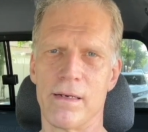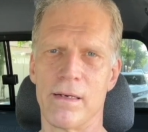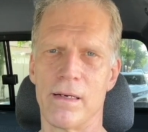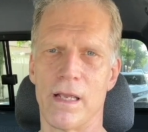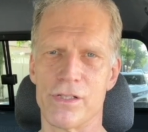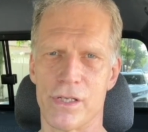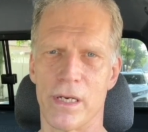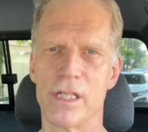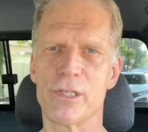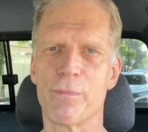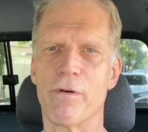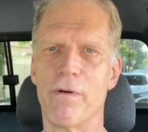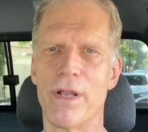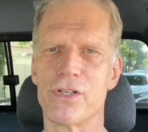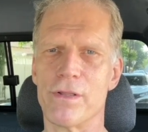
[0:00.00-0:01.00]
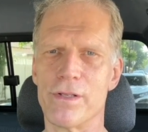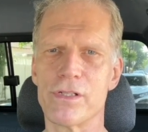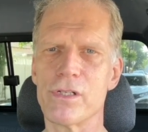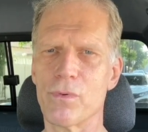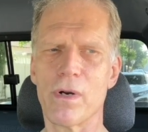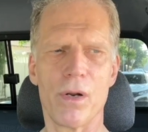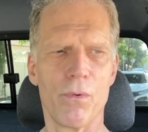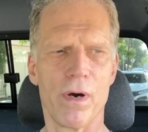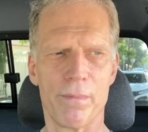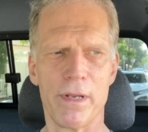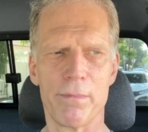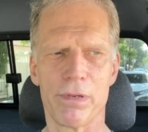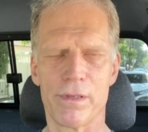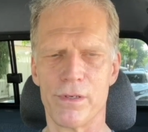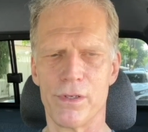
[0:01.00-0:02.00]
as an inspiration. This is what I want
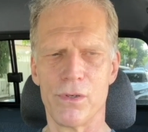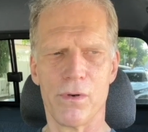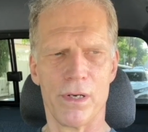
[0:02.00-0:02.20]
people to do.